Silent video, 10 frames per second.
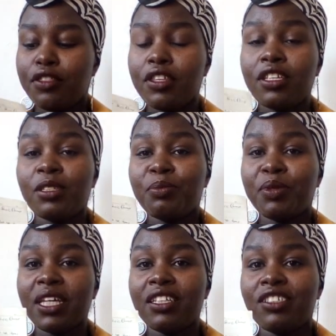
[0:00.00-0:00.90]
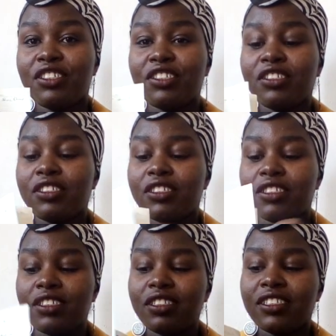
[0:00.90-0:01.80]
this page,
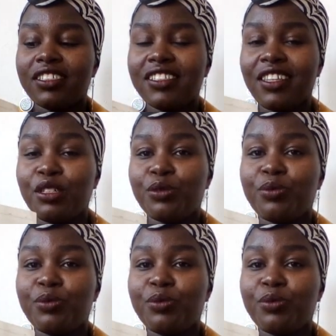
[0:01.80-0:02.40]
this